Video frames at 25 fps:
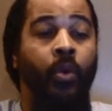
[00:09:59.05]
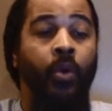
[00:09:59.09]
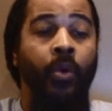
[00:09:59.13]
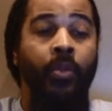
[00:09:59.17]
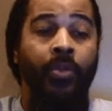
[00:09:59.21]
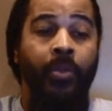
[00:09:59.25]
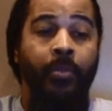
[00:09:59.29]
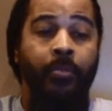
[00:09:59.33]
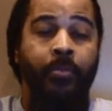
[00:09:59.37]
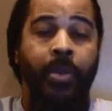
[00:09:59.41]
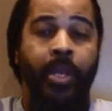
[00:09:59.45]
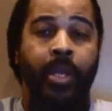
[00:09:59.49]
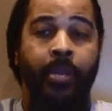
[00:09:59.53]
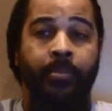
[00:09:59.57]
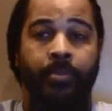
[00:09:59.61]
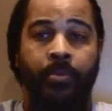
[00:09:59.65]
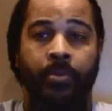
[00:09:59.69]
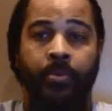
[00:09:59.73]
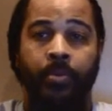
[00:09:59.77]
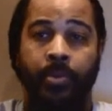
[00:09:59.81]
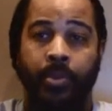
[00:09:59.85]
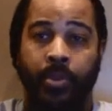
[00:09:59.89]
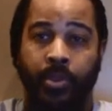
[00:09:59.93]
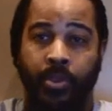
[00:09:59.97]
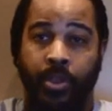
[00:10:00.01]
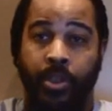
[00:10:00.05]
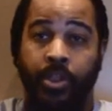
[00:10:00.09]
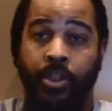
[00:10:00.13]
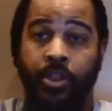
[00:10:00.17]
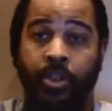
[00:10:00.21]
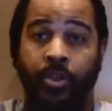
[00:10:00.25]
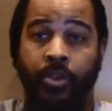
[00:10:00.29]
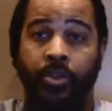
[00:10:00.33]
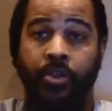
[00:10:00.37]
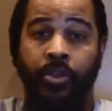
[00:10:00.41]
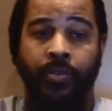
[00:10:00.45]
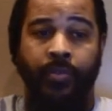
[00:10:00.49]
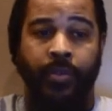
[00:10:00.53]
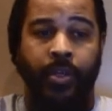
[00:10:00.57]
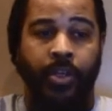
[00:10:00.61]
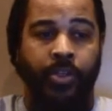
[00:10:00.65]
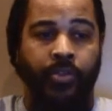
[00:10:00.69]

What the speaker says: on the people," which is the children of